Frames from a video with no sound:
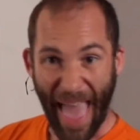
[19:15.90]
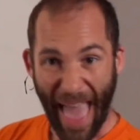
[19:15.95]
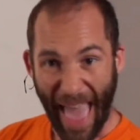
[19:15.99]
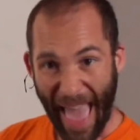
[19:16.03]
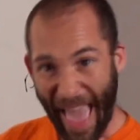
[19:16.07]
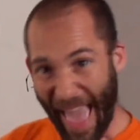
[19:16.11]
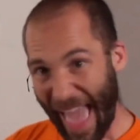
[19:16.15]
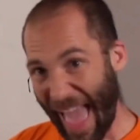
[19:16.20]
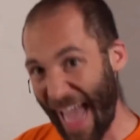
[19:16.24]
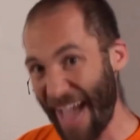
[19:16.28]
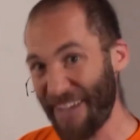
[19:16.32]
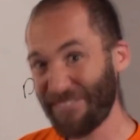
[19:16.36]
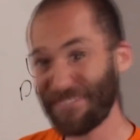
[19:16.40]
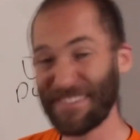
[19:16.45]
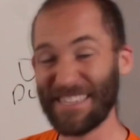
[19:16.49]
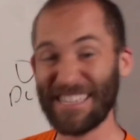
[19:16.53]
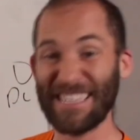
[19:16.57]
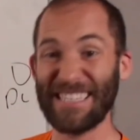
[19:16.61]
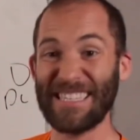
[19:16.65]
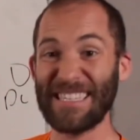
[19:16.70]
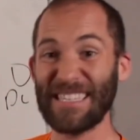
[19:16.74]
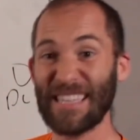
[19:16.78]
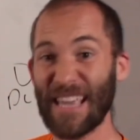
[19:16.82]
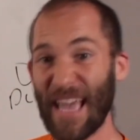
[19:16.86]
have
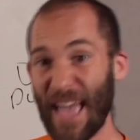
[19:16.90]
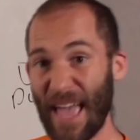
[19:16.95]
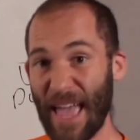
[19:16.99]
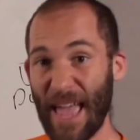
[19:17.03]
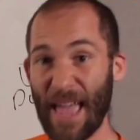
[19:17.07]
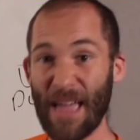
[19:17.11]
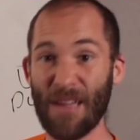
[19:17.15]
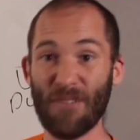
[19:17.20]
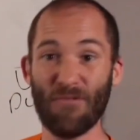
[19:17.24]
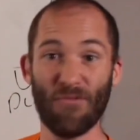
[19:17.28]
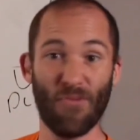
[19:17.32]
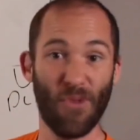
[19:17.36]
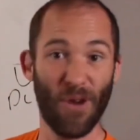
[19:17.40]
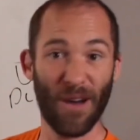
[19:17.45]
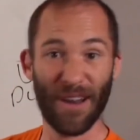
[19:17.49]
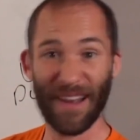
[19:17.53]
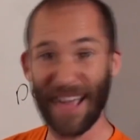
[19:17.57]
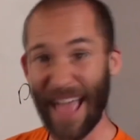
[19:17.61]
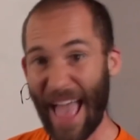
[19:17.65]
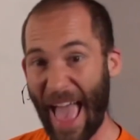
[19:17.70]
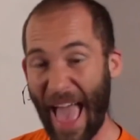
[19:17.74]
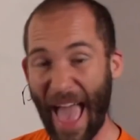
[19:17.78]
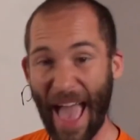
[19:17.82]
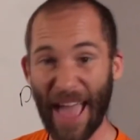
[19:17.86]
to say
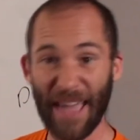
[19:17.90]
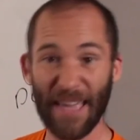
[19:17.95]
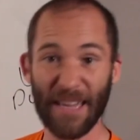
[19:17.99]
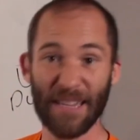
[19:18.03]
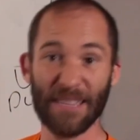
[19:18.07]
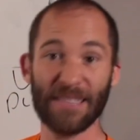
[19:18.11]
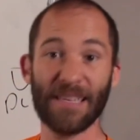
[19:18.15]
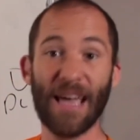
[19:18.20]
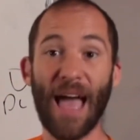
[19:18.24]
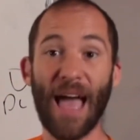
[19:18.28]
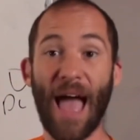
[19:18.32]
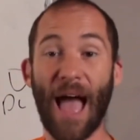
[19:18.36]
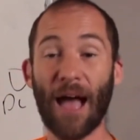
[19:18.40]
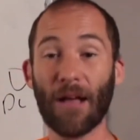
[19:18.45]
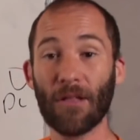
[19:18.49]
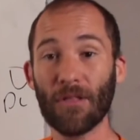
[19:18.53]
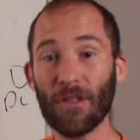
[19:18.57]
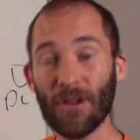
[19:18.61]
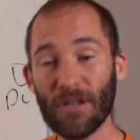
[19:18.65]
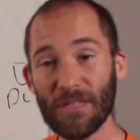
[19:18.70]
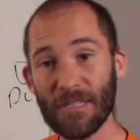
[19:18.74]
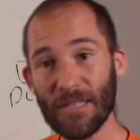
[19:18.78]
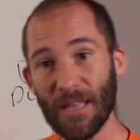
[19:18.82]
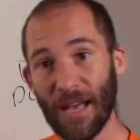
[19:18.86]
what a hacking attack
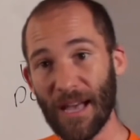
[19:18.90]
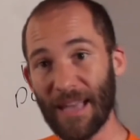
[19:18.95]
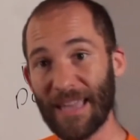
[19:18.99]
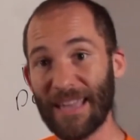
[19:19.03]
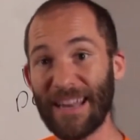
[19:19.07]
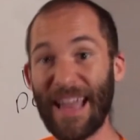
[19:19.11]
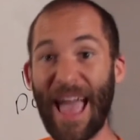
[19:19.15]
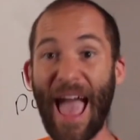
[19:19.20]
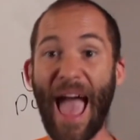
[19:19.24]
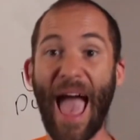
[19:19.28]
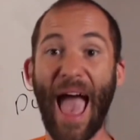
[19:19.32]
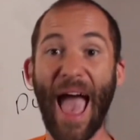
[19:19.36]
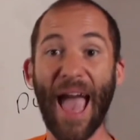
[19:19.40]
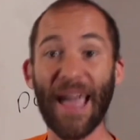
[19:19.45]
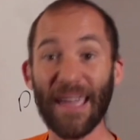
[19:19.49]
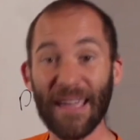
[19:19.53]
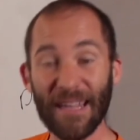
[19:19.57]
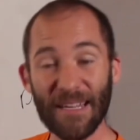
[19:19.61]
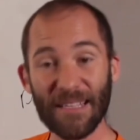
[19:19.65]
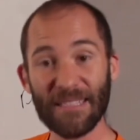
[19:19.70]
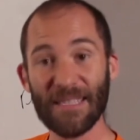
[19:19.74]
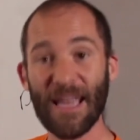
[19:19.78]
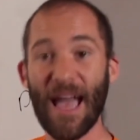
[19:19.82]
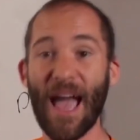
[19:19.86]
looks like. And a
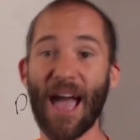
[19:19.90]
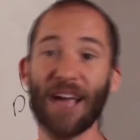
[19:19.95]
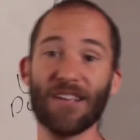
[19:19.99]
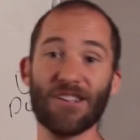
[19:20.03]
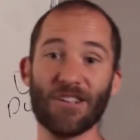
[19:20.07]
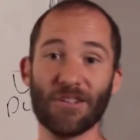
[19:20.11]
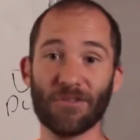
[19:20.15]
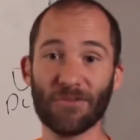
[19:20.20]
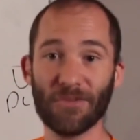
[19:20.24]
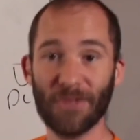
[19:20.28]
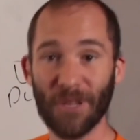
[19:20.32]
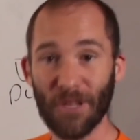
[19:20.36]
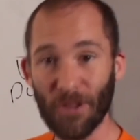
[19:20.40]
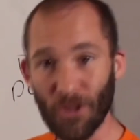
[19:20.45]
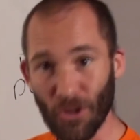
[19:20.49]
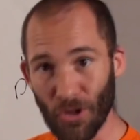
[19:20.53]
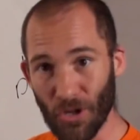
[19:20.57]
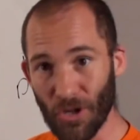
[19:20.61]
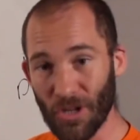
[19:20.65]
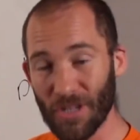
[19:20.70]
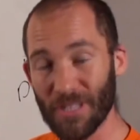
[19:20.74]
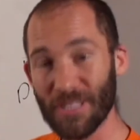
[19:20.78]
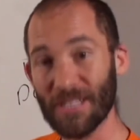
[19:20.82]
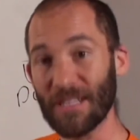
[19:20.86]
hacking attack generally
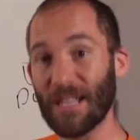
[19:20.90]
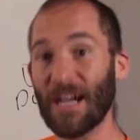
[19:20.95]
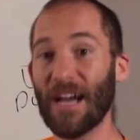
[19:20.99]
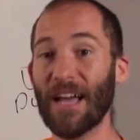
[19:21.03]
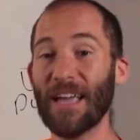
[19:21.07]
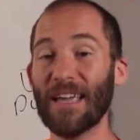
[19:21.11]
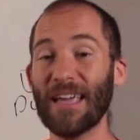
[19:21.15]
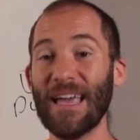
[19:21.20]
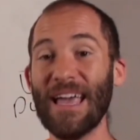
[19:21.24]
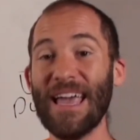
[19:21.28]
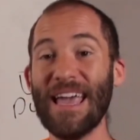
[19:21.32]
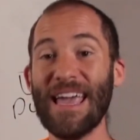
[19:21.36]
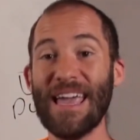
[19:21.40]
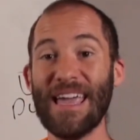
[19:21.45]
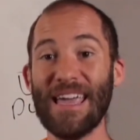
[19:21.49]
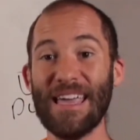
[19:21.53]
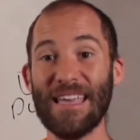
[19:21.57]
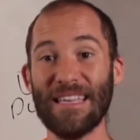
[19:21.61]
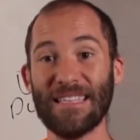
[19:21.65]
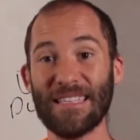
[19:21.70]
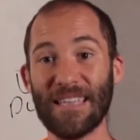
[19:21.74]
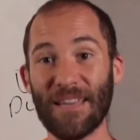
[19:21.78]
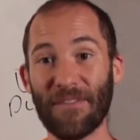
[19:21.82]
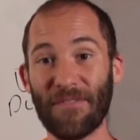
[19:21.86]
looks like
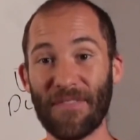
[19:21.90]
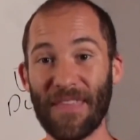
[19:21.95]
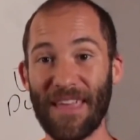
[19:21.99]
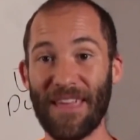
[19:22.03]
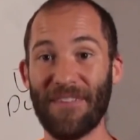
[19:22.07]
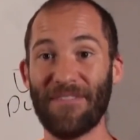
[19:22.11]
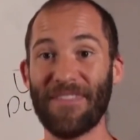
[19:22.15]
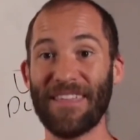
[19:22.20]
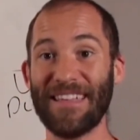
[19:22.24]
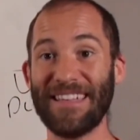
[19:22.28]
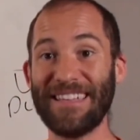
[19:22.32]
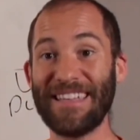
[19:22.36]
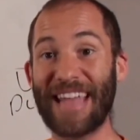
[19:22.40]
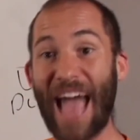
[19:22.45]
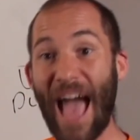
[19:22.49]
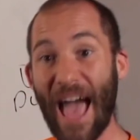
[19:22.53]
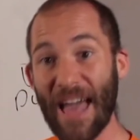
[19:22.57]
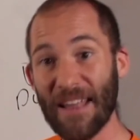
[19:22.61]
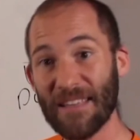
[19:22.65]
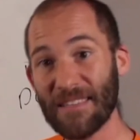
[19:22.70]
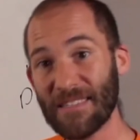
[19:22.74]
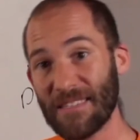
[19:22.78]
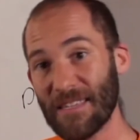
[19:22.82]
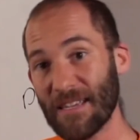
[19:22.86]
is if the
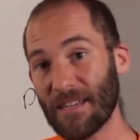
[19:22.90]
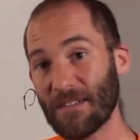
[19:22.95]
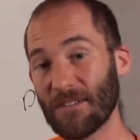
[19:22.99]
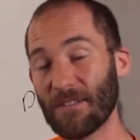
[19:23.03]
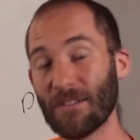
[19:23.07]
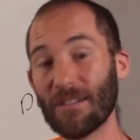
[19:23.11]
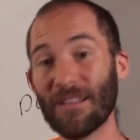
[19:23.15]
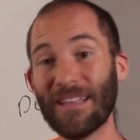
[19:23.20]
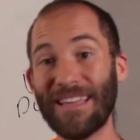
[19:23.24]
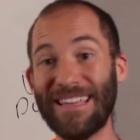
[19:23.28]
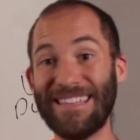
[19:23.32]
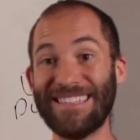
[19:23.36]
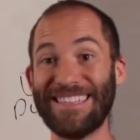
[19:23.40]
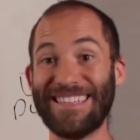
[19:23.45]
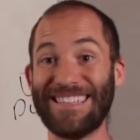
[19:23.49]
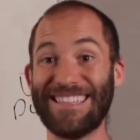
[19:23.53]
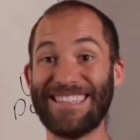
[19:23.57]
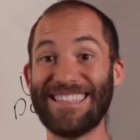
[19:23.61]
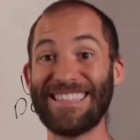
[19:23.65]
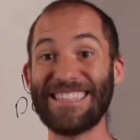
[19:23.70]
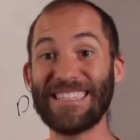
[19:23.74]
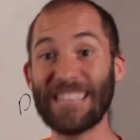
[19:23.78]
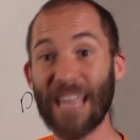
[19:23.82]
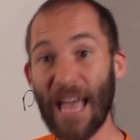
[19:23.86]
data signal
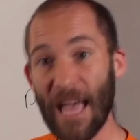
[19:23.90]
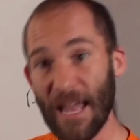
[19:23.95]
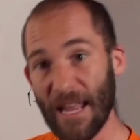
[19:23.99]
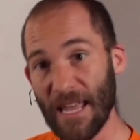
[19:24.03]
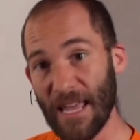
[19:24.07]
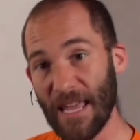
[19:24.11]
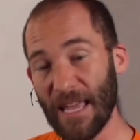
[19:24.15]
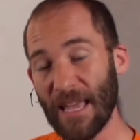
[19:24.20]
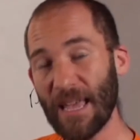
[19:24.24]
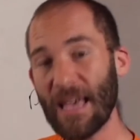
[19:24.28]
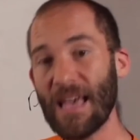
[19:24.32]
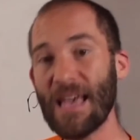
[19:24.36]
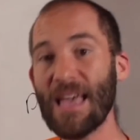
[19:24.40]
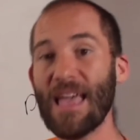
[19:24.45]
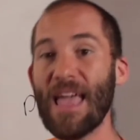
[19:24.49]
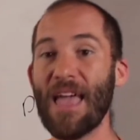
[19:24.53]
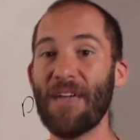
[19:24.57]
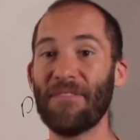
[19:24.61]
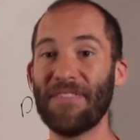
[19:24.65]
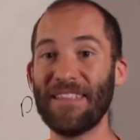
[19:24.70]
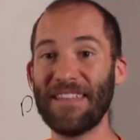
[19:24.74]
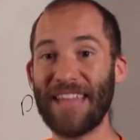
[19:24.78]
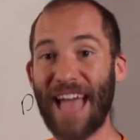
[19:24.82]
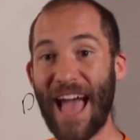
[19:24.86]
isn't steady,
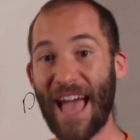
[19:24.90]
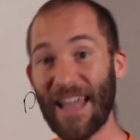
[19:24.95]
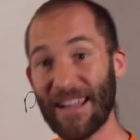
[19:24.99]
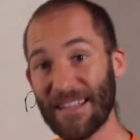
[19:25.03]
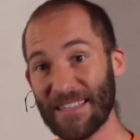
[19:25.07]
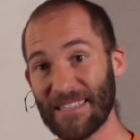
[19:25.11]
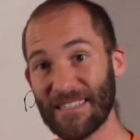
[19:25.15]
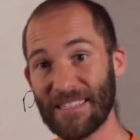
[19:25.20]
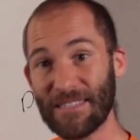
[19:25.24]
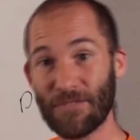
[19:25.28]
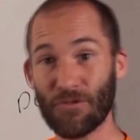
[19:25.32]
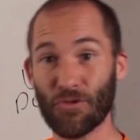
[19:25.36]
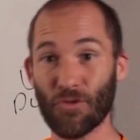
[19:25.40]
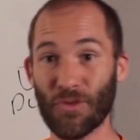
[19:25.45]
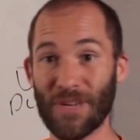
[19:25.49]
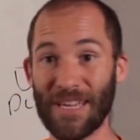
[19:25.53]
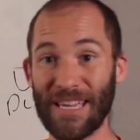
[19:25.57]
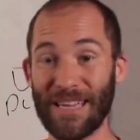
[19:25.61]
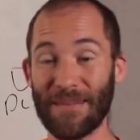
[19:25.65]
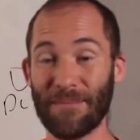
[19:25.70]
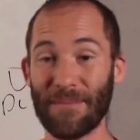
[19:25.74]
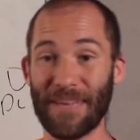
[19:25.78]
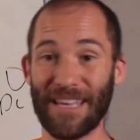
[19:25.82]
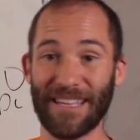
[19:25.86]
if the data
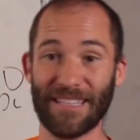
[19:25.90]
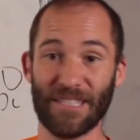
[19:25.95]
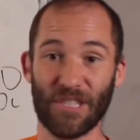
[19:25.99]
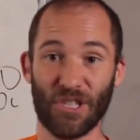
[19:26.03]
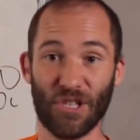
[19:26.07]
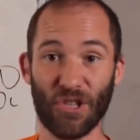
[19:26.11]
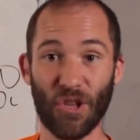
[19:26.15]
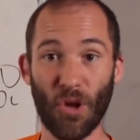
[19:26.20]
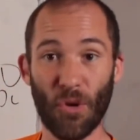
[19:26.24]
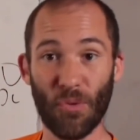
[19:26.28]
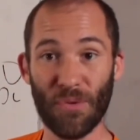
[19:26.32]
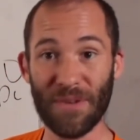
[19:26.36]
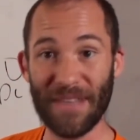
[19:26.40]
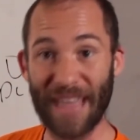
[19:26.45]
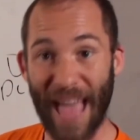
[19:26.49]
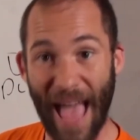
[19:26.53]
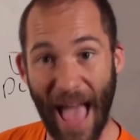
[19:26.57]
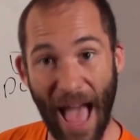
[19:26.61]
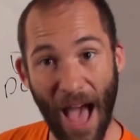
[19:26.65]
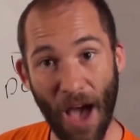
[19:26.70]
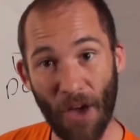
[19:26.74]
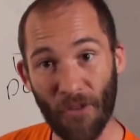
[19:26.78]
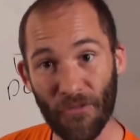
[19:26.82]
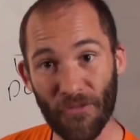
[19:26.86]
stream gets slowed
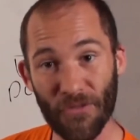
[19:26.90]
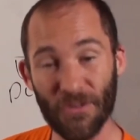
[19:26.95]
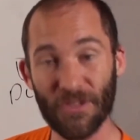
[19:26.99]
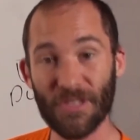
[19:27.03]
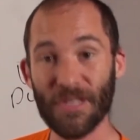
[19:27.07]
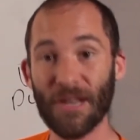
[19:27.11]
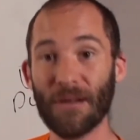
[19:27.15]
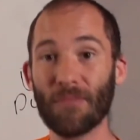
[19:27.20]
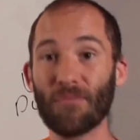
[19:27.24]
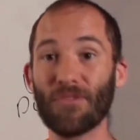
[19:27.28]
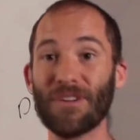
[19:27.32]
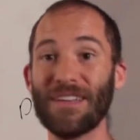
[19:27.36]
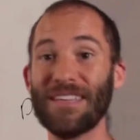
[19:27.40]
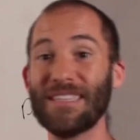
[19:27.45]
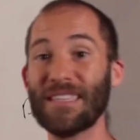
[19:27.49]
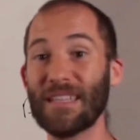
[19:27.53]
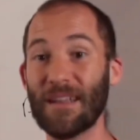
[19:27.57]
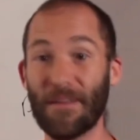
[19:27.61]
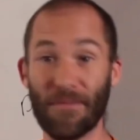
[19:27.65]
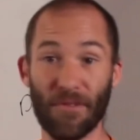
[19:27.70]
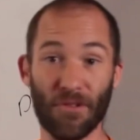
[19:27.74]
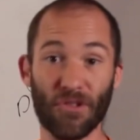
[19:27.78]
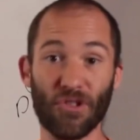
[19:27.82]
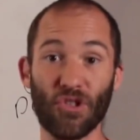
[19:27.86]
down for some
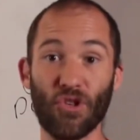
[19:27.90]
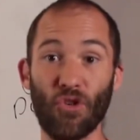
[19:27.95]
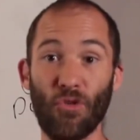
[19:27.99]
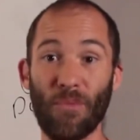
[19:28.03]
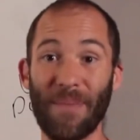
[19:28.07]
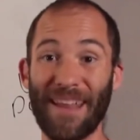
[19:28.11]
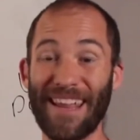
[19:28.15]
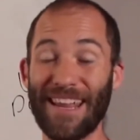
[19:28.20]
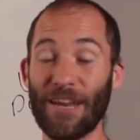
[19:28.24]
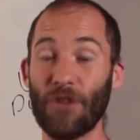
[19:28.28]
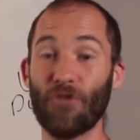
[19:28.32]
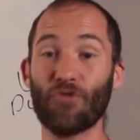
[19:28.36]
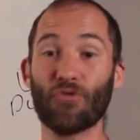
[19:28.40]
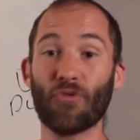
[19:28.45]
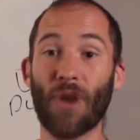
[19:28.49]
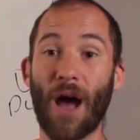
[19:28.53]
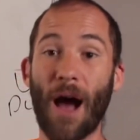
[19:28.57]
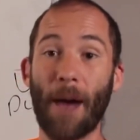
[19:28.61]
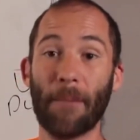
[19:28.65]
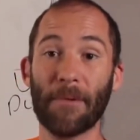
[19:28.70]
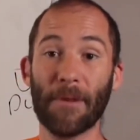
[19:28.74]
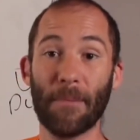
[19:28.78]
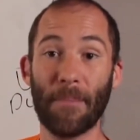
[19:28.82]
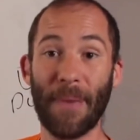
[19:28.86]
reason, if there's too many
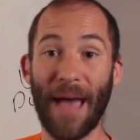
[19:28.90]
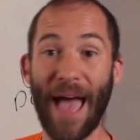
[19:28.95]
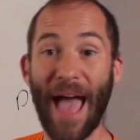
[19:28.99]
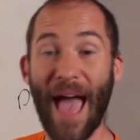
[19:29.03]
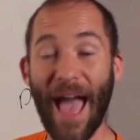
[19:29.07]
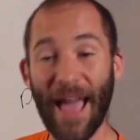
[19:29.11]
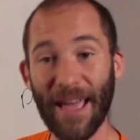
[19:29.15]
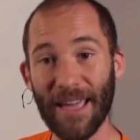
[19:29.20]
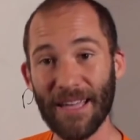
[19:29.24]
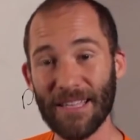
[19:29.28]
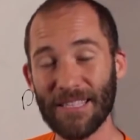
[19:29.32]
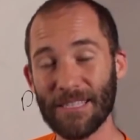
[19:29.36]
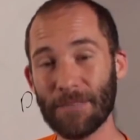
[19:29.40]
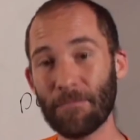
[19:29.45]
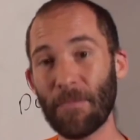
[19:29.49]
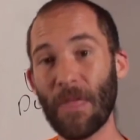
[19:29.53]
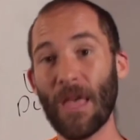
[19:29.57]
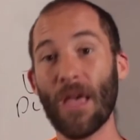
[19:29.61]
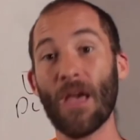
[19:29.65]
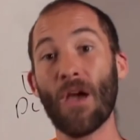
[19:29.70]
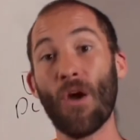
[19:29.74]
dropped packets.